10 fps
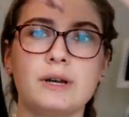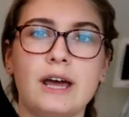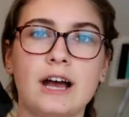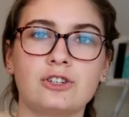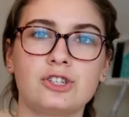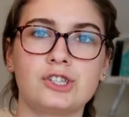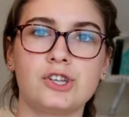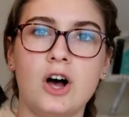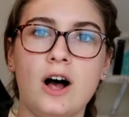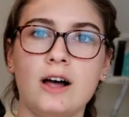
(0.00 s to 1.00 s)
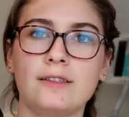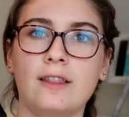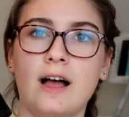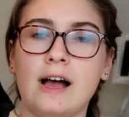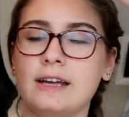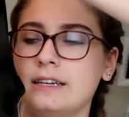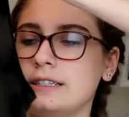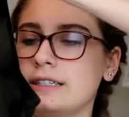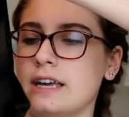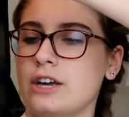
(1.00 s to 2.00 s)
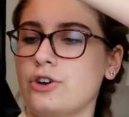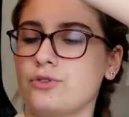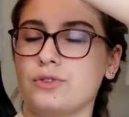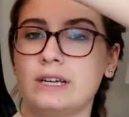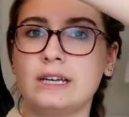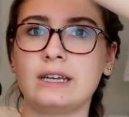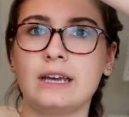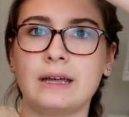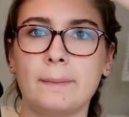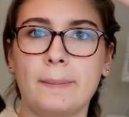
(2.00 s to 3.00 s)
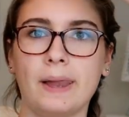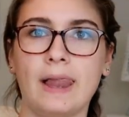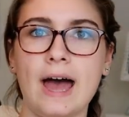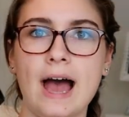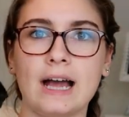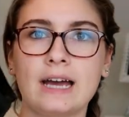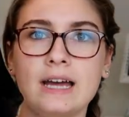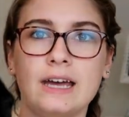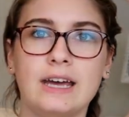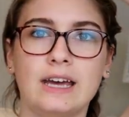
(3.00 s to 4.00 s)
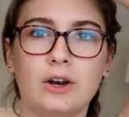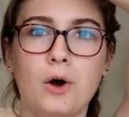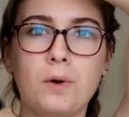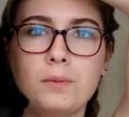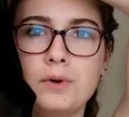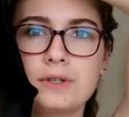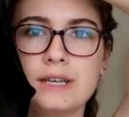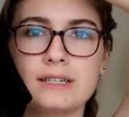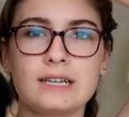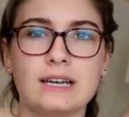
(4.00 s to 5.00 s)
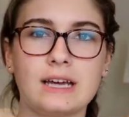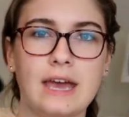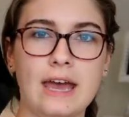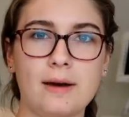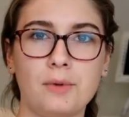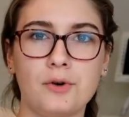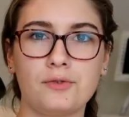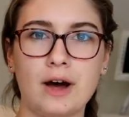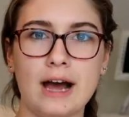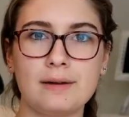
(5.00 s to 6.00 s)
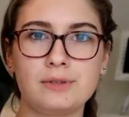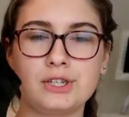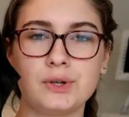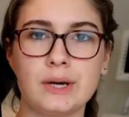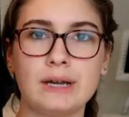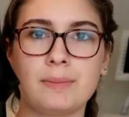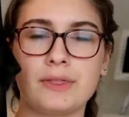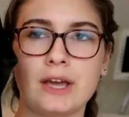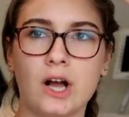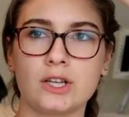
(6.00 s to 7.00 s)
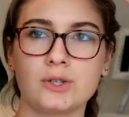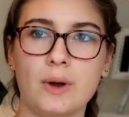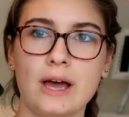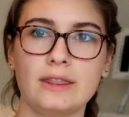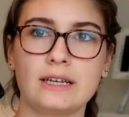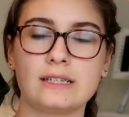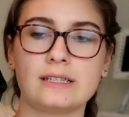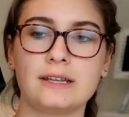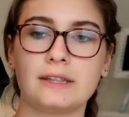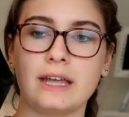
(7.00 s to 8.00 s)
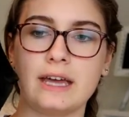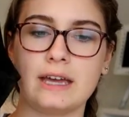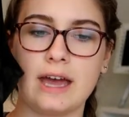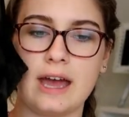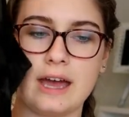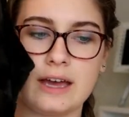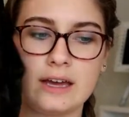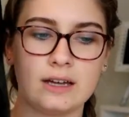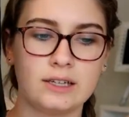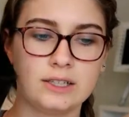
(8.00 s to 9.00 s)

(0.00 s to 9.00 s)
one I actually saw online. It's like green and black. It almost has like a camo vibe to it, but they also had this in like a